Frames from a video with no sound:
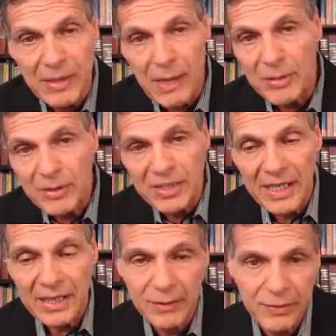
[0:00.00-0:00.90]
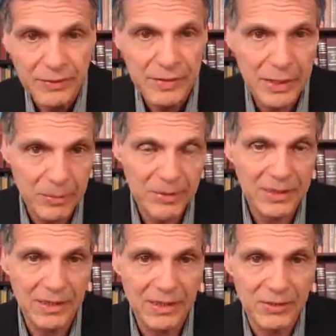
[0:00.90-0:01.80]
About 10 to
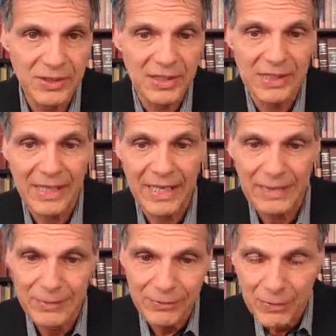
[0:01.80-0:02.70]
15% of celiac